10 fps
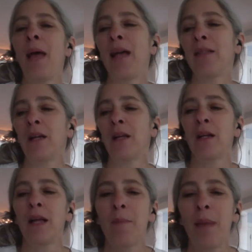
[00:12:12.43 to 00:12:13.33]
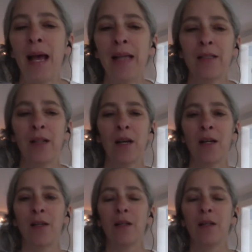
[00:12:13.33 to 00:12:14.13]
passed on and passed on.